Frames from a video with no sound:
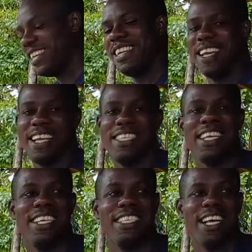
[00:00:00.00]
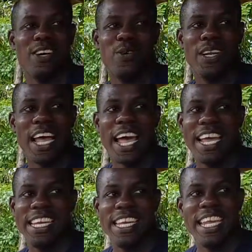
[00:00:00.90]
I said it's a good
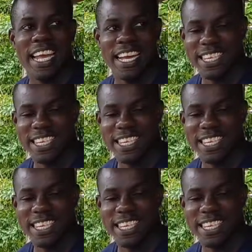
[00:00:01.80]
idea.